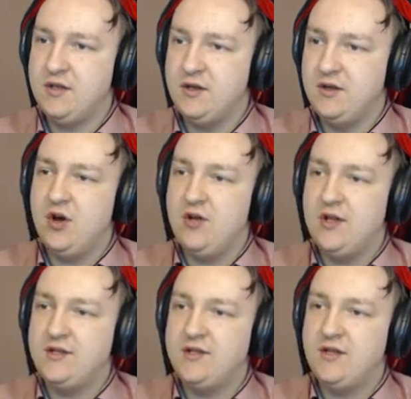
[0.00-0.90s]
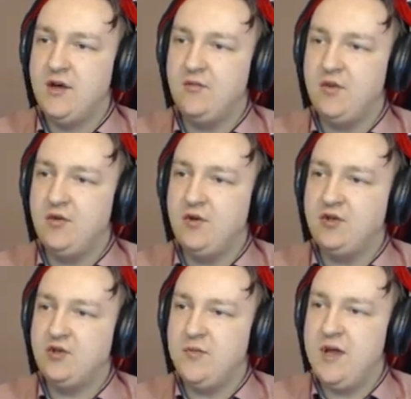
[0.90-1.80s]
So let's see, I'm going
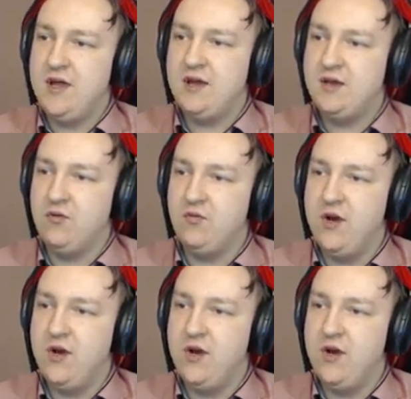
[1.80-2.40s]
to make the